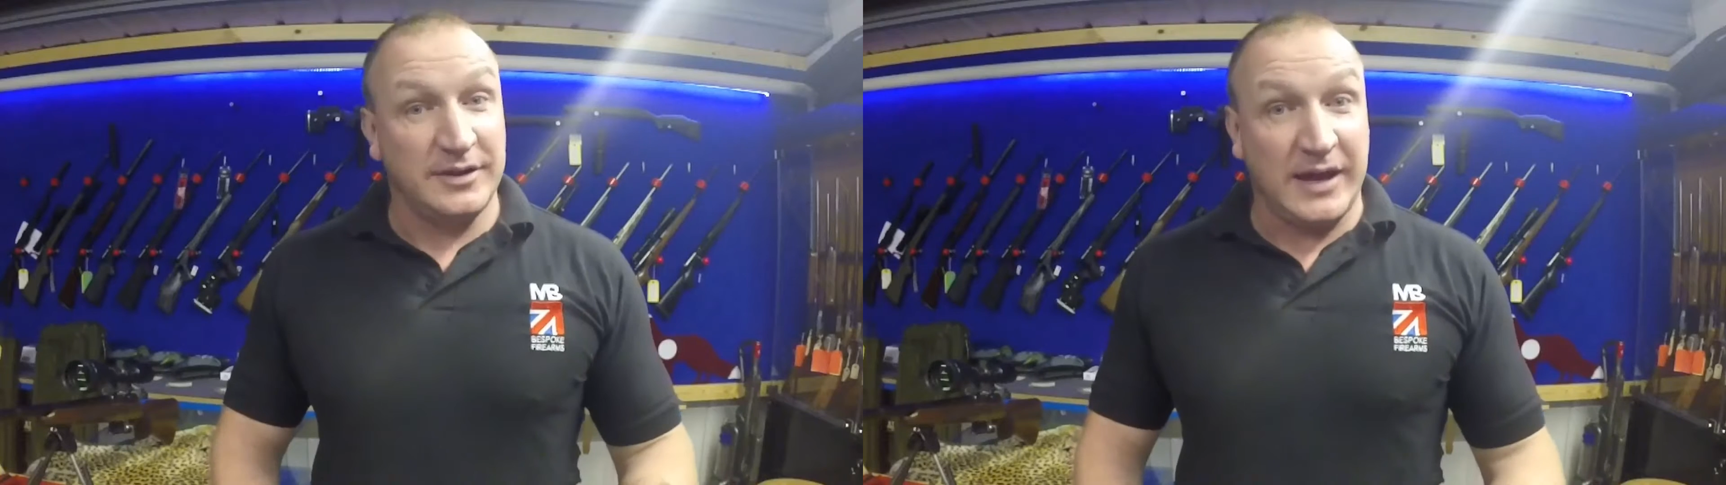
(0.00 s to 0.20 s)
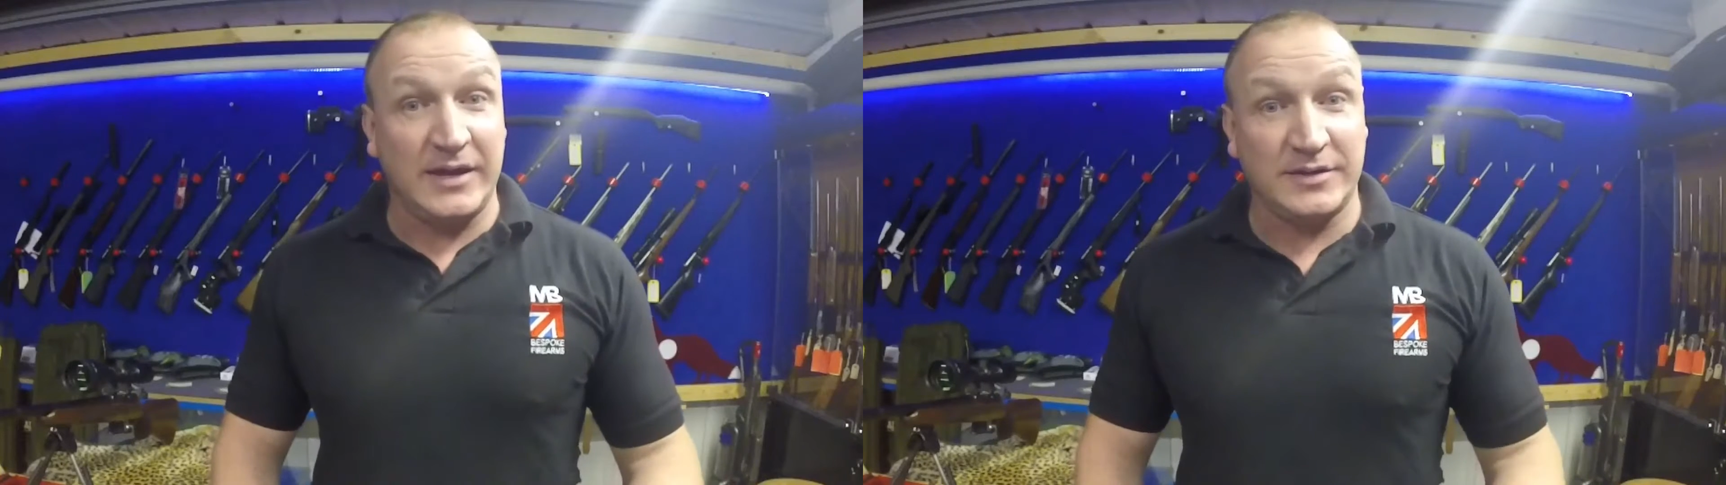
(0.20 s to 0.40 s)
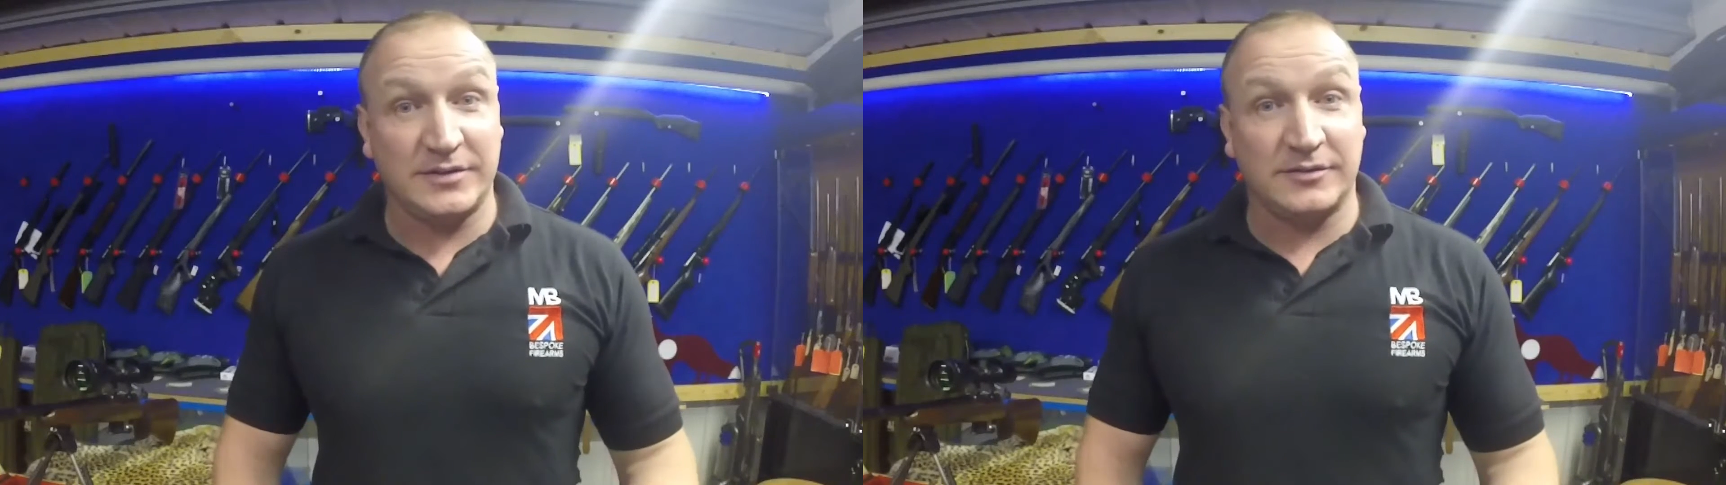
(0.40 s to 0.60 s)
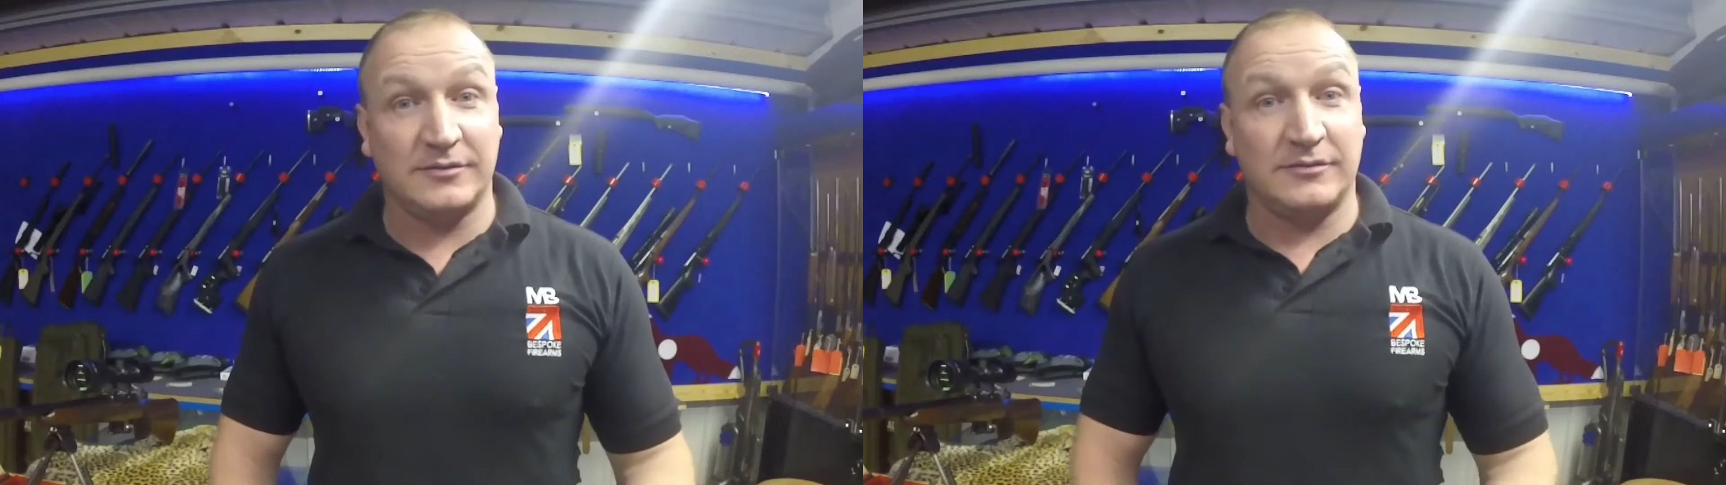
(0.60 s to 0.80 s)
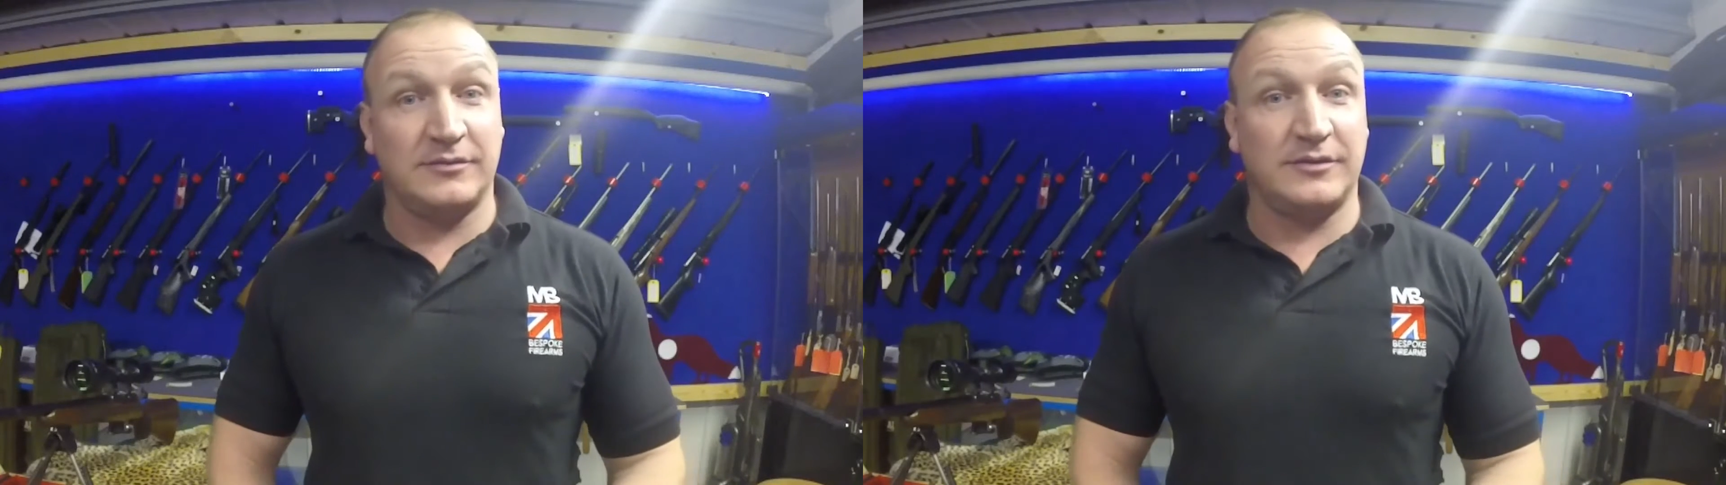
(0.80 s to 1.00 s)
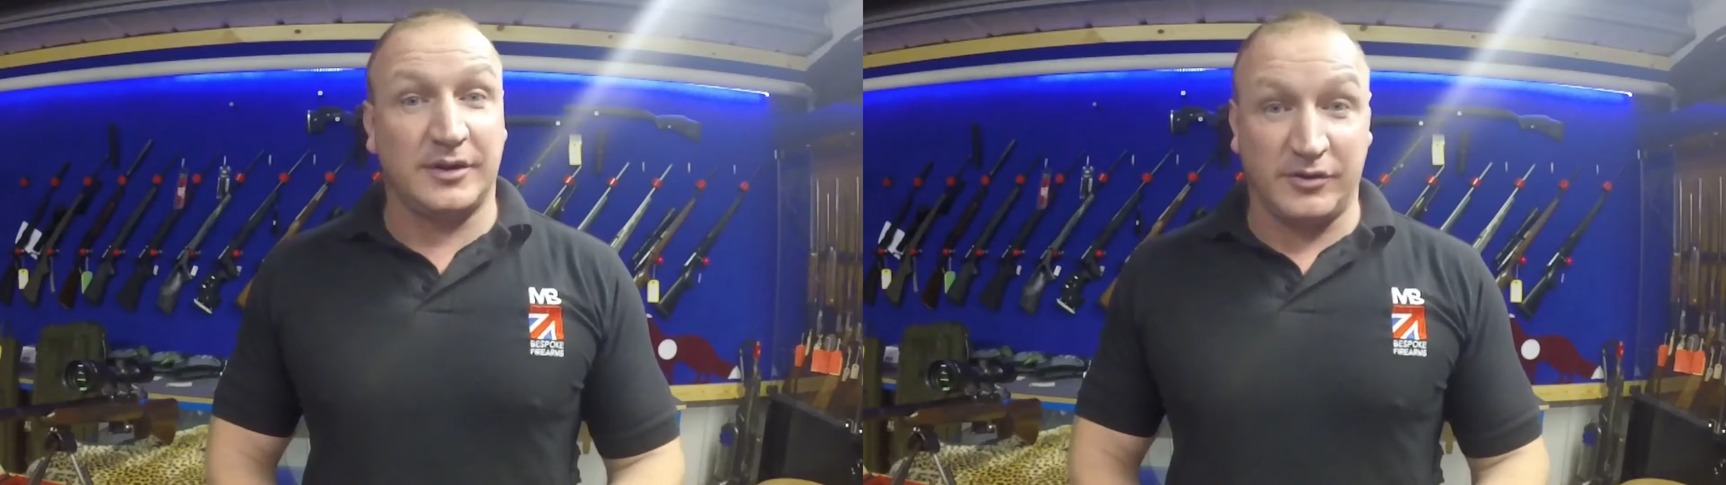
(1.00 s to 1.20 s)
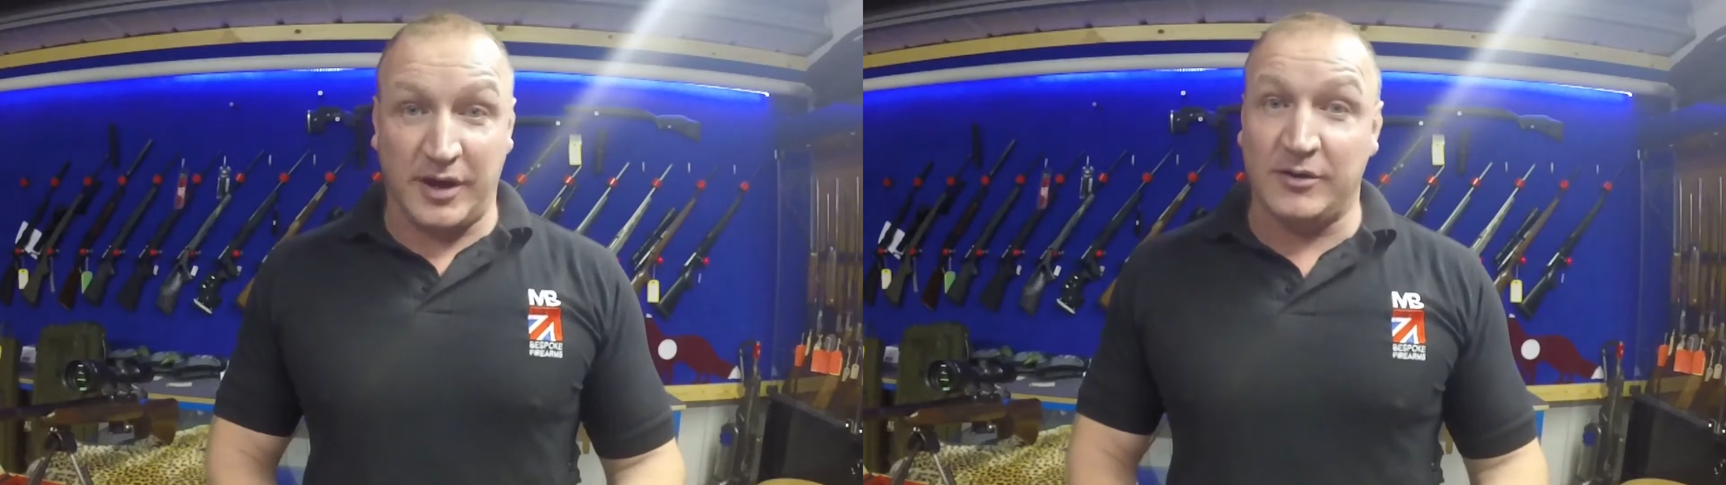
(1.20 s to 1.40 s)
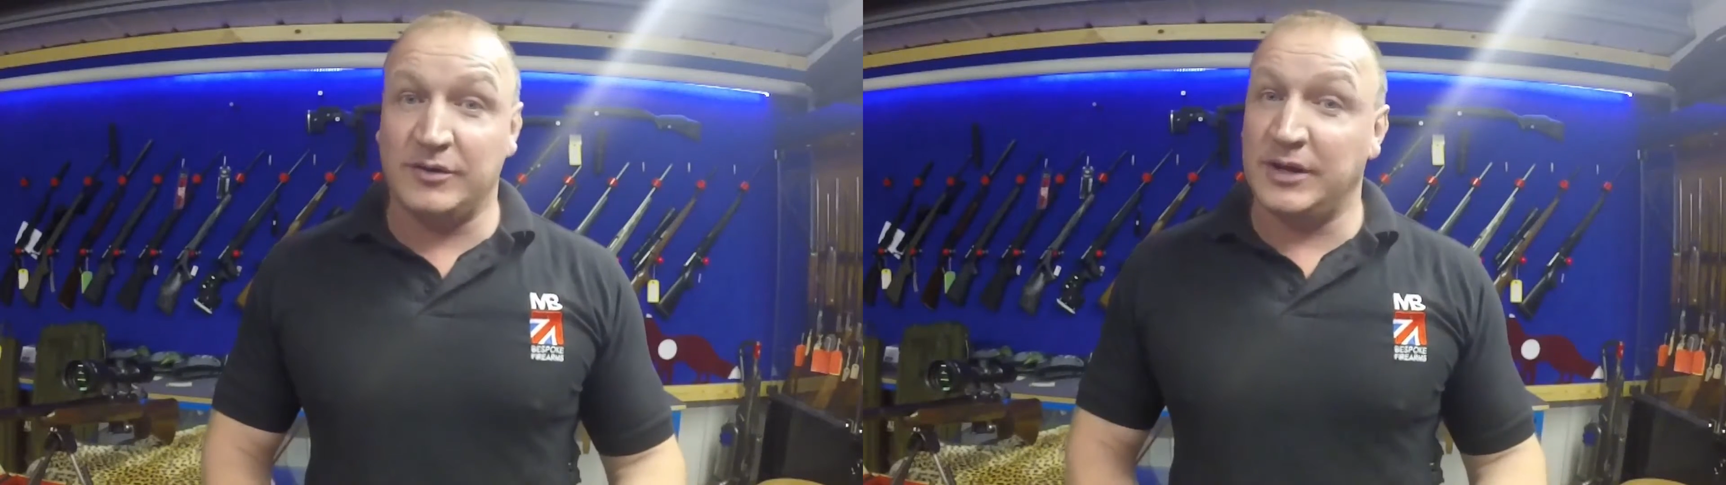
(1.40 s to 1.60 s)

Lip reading: yes, the crown